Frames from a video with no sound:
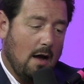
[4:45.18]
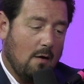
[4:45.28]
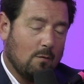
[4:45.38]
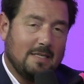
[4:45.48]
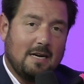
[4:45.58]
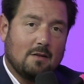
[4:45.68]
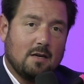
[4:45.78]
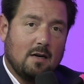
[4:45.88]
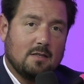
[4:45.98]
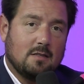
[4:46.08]
reach out
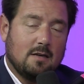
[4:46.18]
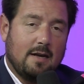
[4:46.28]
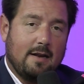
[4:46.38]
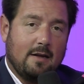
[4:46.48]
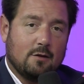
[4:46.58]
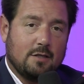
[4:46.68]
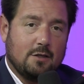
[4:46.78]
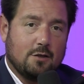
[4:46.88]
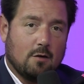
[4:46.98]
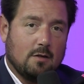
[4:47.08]
to us at LG
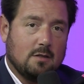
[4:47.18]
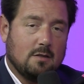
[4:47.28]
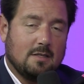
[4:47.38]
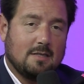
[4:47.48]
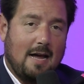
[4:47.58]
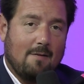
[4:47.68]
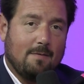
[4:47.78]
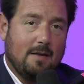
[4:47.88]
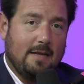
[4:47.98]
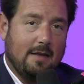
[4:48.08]
Insurance. The
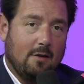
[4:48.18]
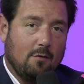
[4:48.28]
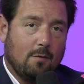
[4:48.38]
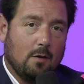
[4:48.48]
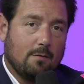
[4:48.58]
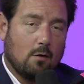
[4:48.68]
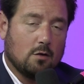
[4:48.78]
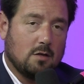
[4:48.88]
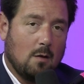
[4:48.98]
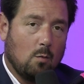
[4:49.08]
staff is fully
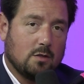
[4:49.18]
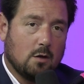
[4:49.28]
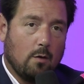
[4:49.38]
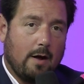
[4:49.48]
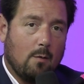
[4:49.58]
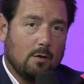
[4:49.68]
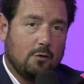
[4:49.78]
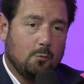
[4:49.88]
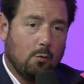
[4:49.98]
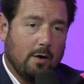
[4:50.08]
versed on what's going on with
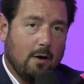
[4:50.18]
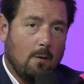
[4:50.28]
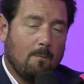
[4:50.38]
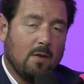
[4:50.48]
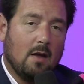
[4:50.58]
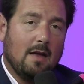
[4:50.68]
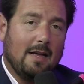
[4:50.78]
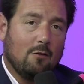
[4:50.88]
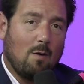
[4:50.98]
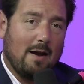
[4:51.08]
2.0,
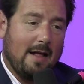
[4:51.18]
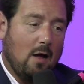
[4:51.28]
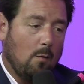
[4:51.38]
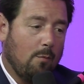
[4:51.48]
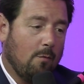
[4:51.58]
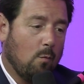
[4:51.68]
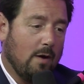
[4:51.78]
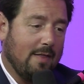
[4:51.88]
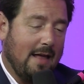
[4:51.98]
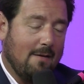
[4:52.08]
is ready to help
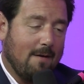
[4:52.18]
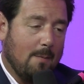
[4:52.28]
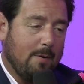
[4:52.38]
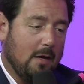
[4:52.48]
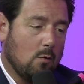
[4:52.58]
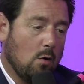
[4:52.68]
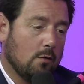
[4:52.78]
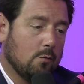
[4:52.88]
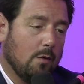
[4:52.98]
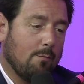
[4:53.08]
with NFIP
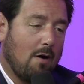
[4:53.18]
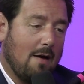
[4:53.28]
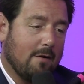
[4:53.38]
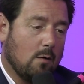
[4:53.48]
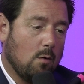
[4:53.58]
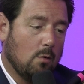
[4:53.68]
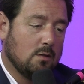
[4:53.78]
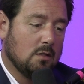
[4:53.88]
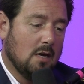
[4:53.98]
quotes, with private quotes,